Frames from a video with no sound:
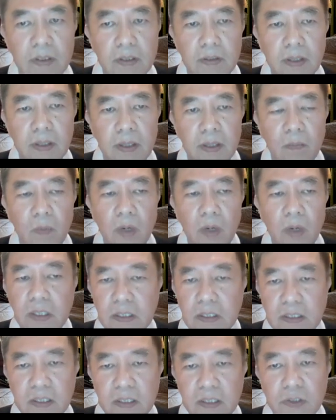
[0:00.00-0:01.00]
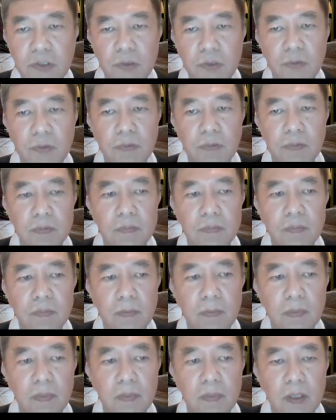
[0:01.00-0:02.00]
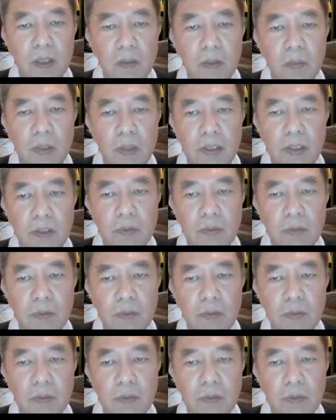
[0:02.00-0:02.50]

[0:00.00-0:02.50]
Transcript: And why is that so? Why